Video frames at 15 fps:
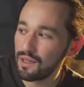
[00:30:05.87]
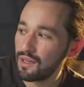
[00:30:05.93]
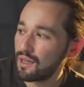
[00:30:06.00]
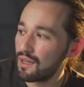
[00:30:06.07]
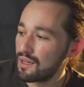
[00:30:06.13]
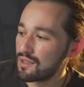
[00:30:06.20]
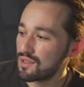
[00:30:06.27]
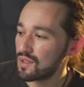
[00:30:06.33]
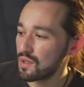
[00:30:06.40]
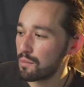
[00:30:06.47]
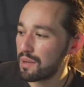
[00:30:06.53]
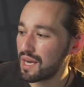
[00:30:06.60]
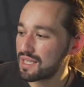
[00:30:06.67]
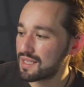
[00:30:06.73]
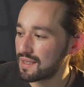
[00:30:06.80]
So
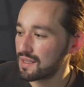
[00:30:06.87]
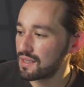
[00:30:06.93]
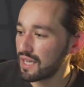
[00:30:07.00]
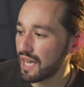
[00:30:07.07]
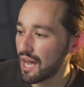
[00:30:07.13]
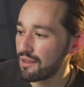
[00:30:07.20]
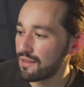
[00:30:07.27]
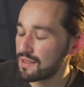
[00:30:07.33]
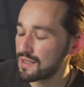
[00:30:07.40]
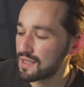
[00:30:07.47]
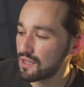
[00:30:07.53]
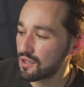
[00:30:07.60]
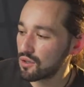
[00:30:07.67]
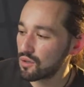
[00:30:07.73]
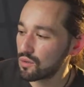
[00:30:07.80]
basically how this thing
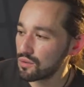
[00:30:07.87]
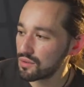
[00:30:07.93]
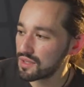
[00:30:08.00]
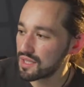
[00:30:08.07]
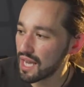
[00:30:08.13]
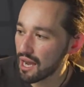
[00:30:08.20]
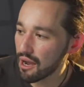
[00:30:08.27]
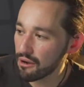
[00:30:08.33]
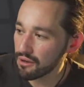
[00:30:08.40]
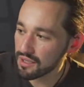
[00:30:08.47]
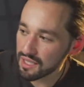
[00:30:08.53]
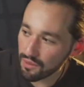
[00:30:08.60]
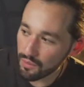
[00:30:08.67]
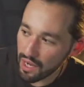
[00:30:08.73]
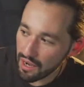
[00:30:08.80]
cools down is
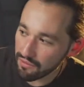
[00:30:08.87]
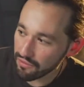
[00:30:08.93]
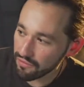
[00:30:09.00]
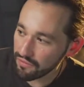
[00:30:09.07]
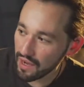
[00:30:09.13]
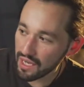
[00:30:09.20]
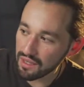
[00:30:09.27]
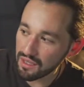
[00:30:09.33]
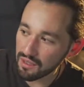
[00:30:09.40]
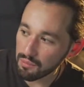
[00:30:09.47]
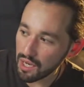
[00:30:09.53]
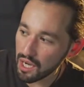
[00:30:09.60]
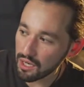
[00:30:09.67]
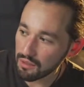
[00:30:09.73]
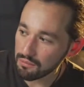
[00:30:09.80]
that we have a fan at the
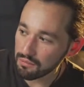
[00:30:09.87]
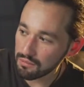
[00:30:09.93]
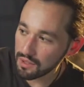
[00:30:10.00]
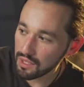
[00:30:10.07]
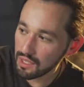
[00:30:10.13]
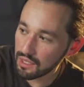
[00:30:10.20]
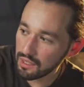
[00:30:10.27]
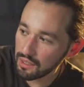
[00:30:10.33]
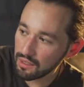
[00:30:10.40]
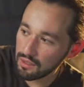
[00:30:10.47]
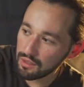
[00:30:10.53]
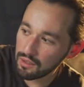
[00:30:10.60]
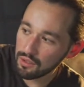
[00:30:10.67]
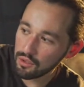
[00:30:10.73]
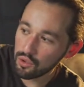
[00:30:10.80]
bottom,
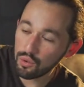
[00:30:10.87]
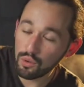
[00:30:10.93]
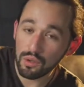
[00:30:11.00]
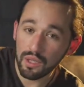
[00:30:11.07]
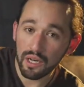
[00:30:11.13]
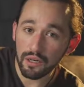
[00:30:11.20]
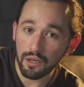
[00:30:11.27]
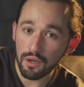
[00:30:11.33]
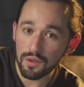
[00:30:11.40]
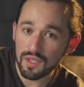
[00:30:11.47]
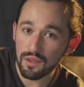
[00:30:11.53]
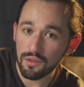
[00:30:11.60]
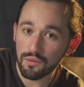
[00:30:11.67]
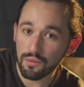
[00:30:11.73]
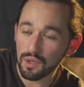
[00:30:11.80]
cool air goes in
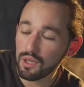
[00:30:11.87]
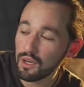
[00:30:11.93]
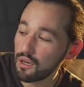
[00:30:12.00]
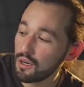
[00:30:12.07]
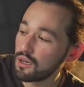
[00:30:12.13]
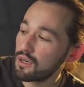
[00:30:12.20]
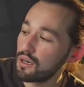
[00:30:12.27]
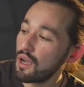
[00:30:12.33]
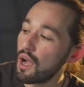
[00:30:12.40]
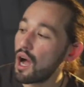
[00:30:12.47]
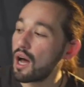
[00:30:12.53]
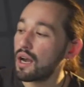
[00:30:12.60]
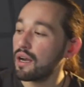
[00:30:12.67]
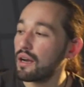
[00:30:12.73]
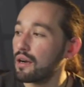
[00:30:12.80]
through here, hot
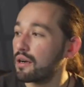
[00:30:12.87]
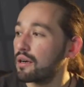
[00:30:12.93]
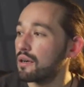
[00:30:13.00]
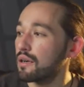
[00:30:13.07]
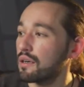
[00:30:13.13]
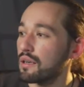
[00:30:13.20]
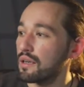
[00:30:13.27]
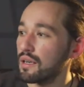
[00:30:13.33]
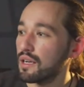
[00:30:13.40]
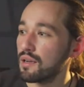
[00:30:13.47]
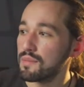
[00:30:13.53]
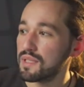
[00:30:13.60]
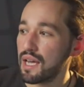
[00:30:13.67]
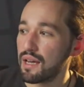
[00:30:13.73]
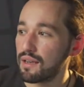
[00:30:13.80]
air comes
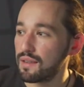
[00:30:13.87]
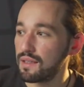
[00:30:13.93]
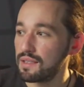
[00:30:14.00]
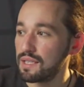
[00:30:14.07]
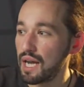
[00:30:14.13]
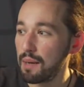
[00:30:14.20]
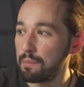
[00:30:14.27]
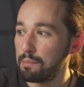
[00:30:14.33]
out at the top,